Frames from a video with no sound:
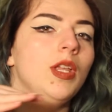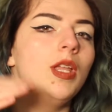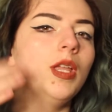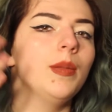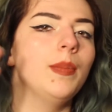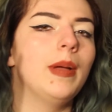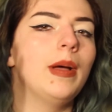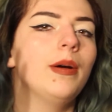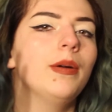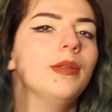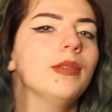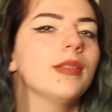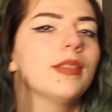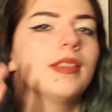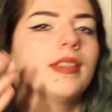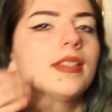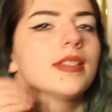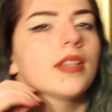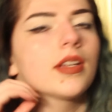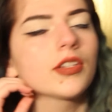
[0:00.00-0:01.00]
about
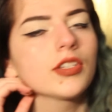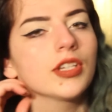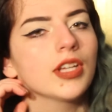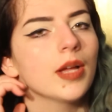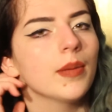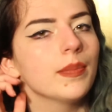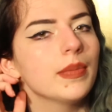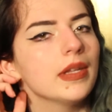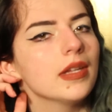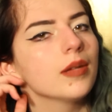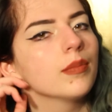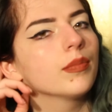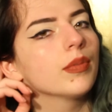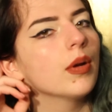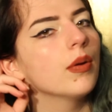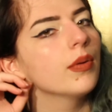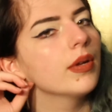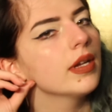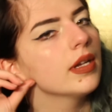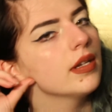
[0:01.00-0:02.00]
the suction cup being
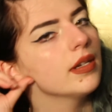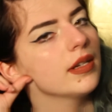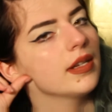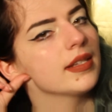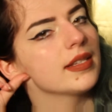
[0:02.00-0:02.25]
broken